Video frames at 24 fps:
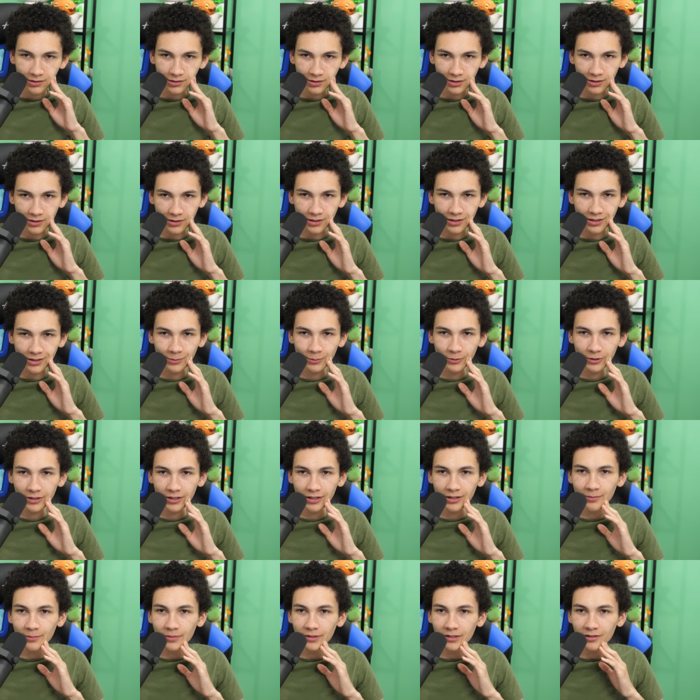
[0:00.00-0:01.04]
Sorry, I'm
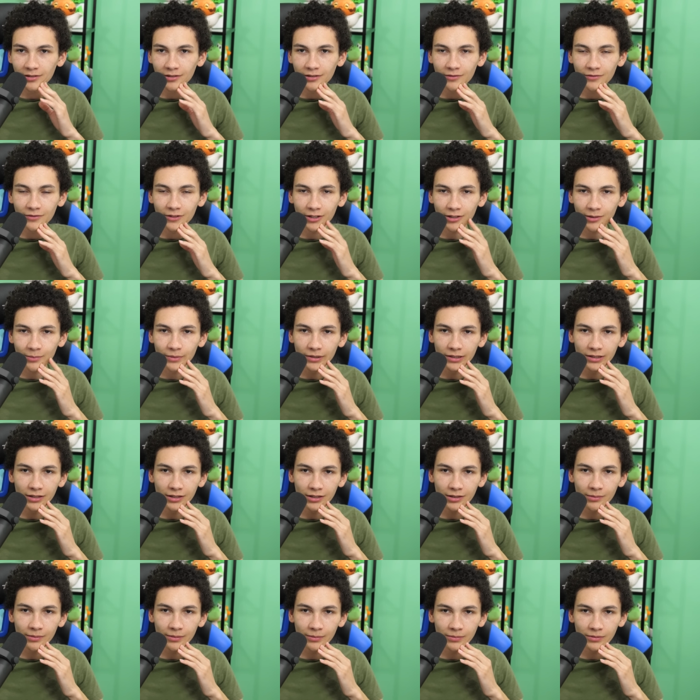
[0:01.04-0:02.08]
looking at pictures of Dark Berry
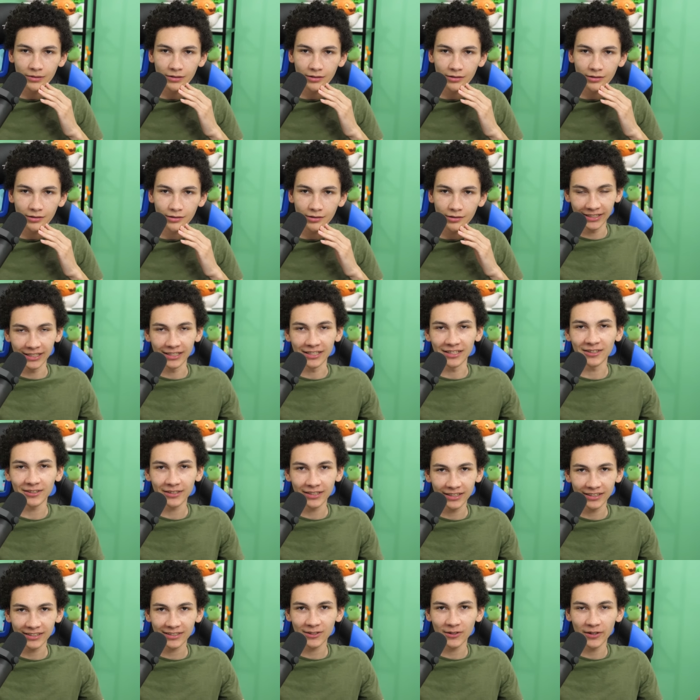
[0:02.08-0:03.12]
Dr. Pepper. Yeah,
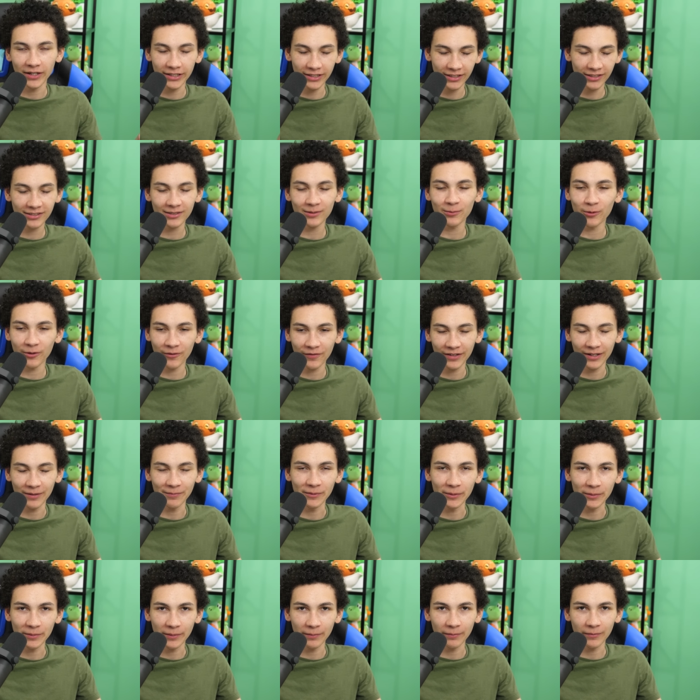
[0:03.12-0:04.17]
okay, so I talked to more
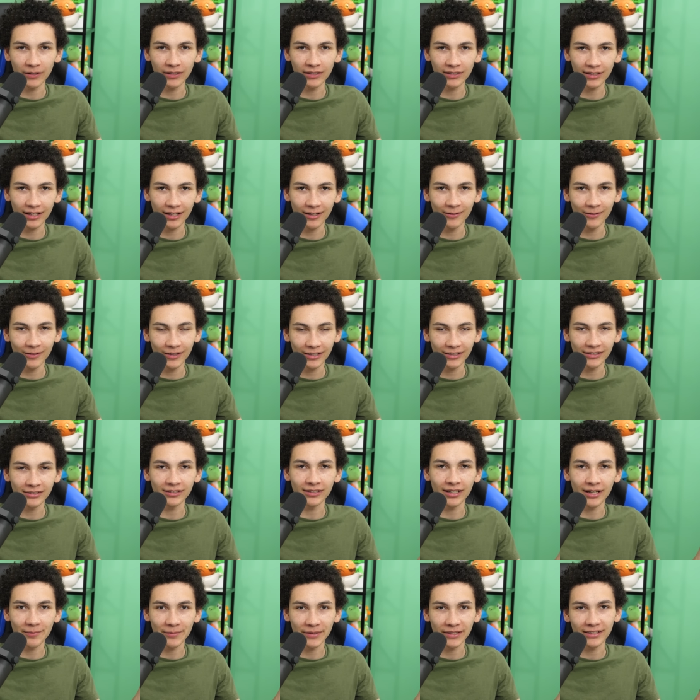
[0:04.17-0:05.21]
family members. I don't
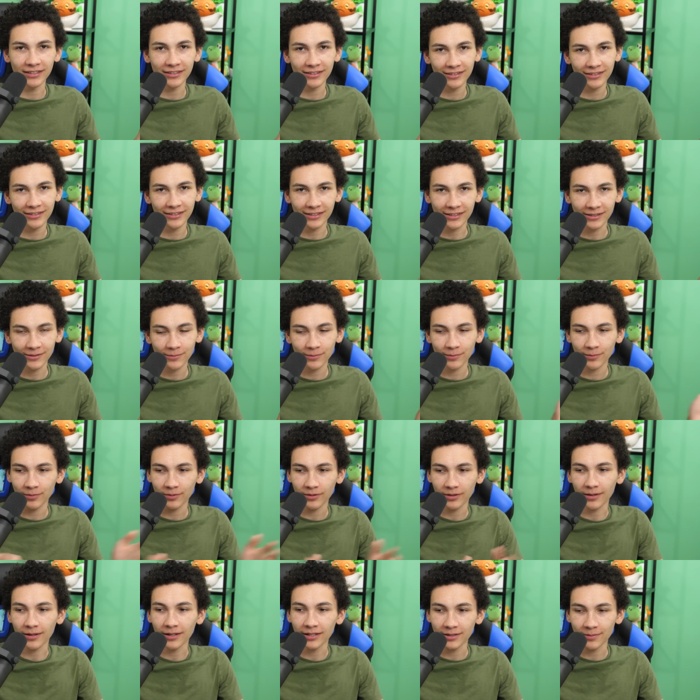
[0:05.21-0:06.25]
wanna, I mean,
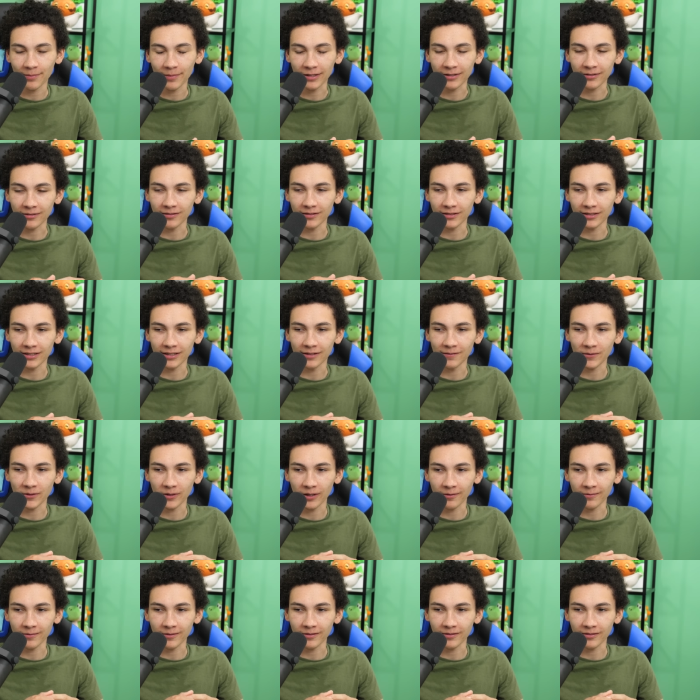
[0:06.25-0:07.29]
it's medical stuff, so
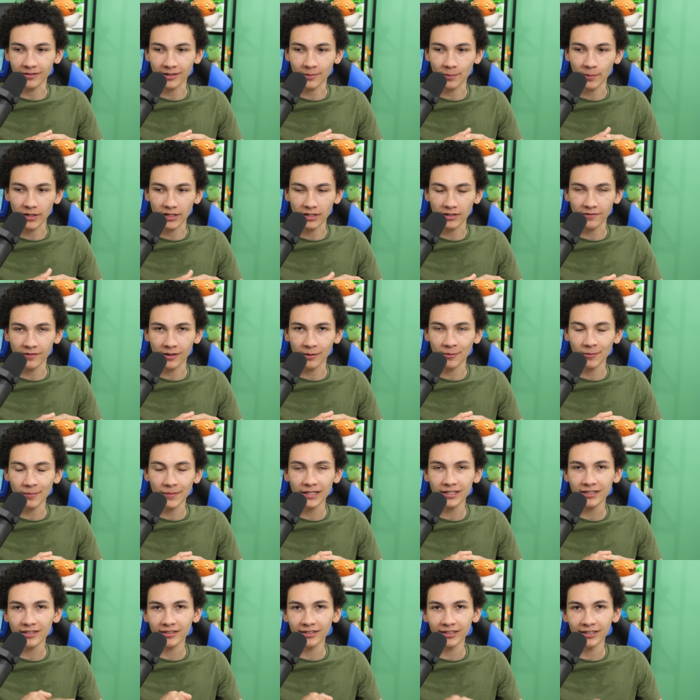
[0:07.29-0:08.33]
I won't specify, but
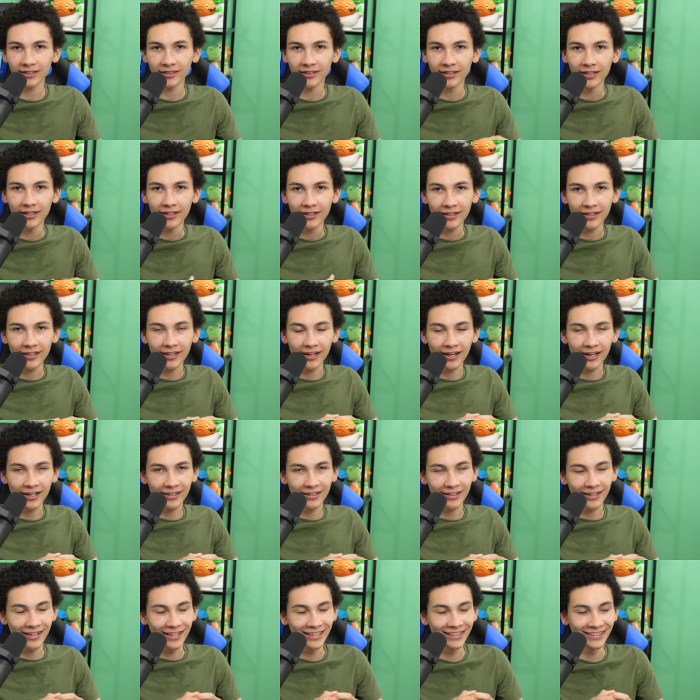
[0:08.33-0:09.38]
basically, yeah,
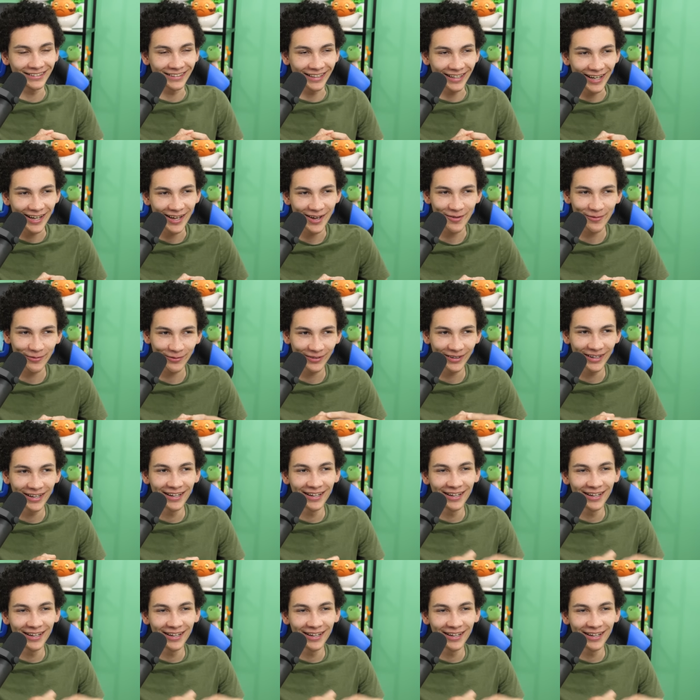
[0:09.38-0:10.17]
I have